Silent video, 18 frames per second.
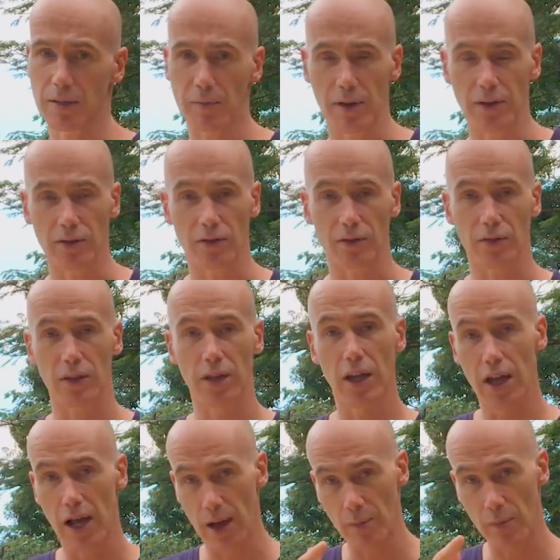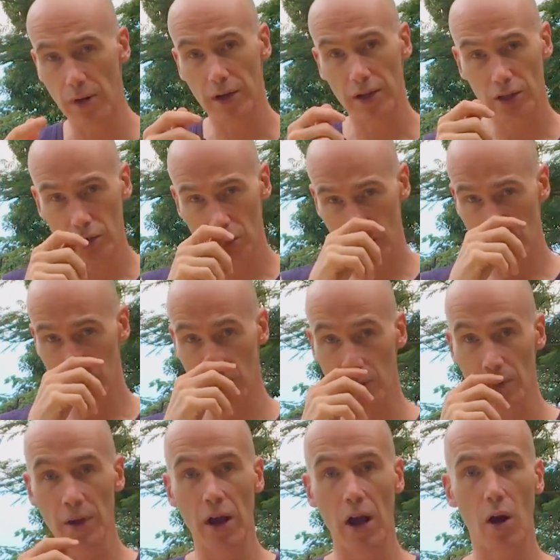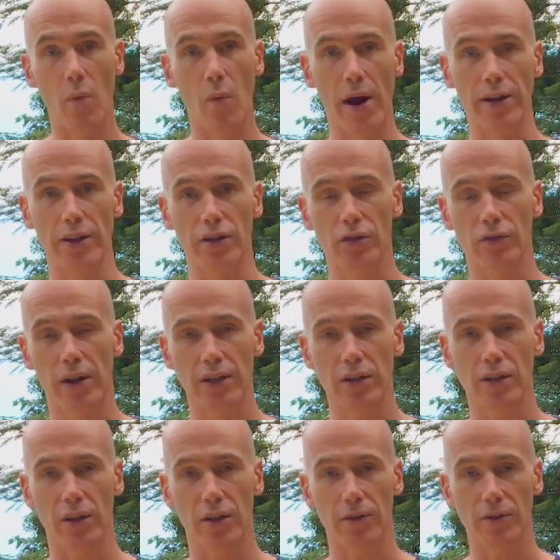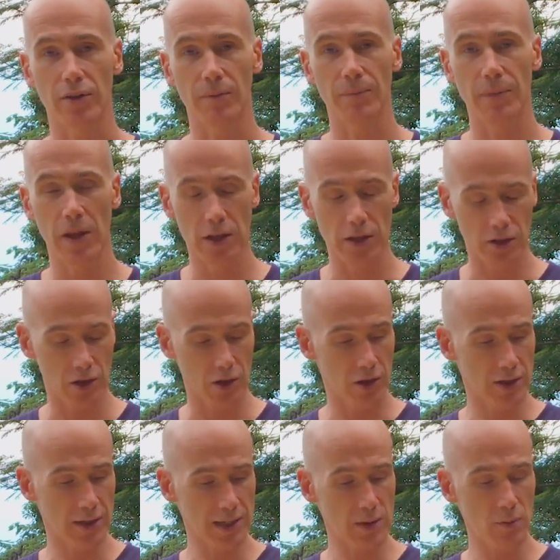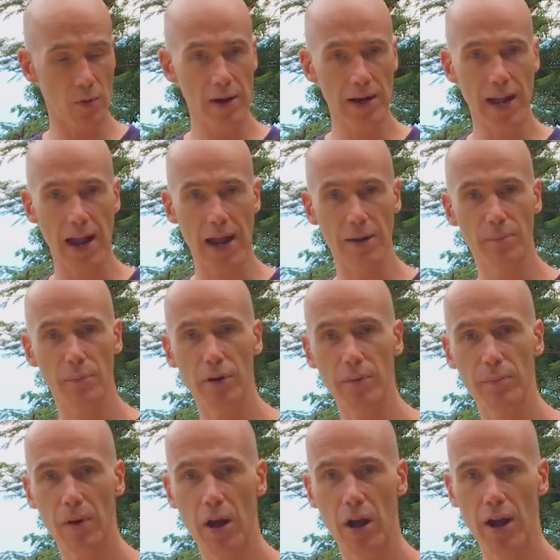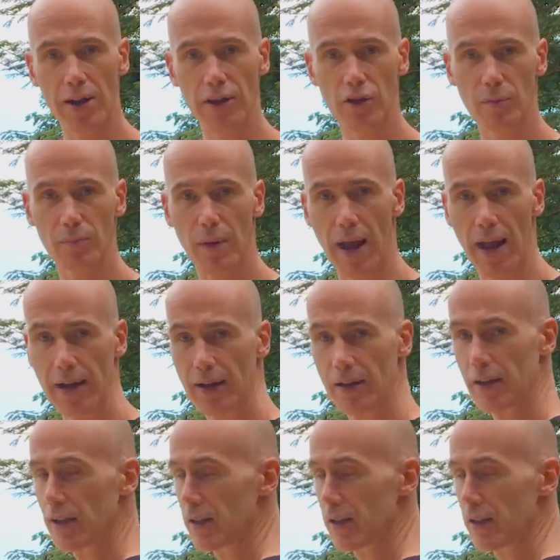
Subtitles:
muscles, and we're going to show you a way to stretch those. So you're going to take one hand and put it behind your back,